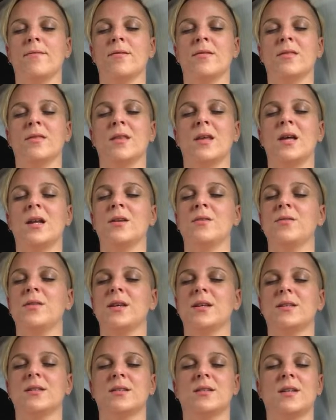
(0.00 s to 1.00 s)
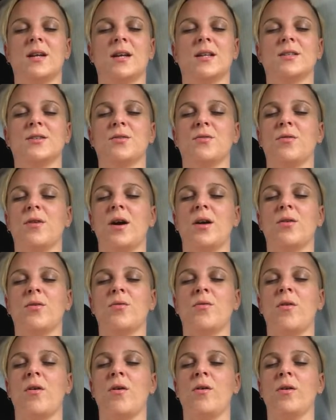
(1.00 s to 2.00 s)
None of these states are right or
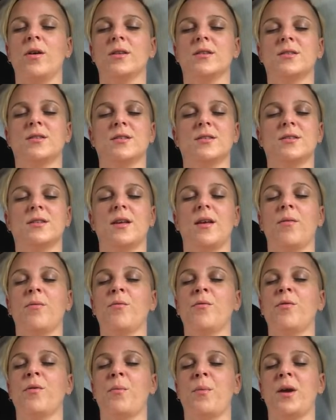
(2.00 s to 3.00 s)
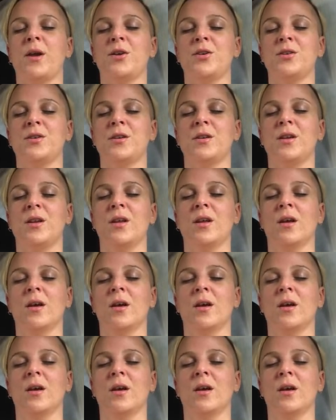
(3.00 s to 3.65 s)
wrong. It's just information.